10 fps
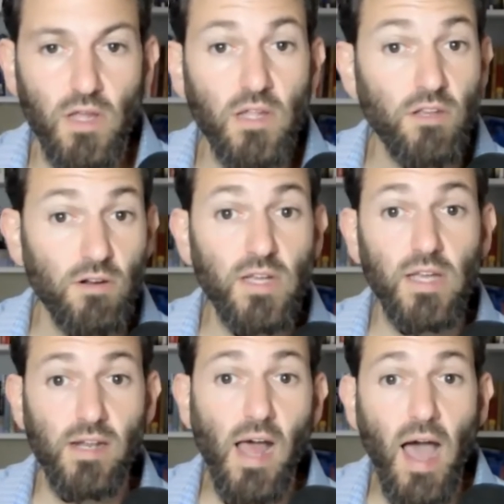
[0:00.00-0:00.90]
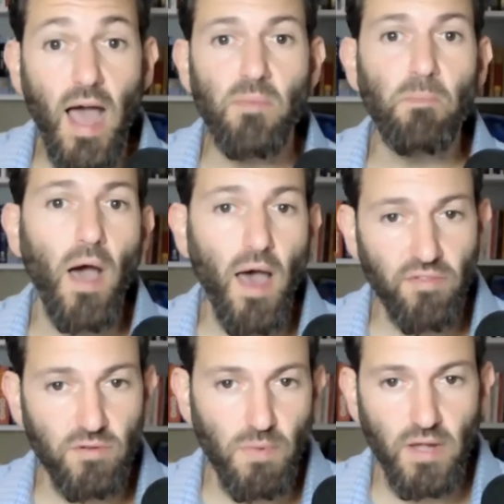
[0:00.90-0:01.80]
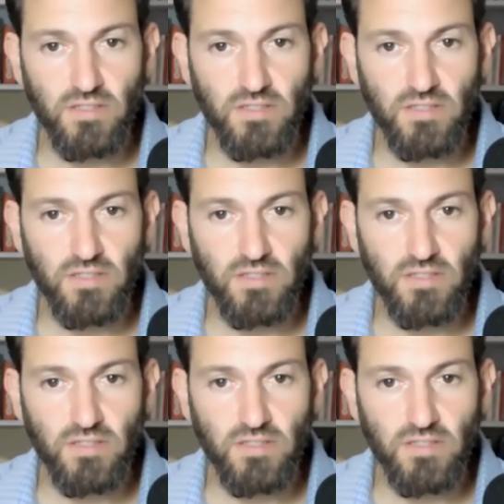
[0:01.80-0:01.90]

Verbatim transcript: and you're getting hot and bothered by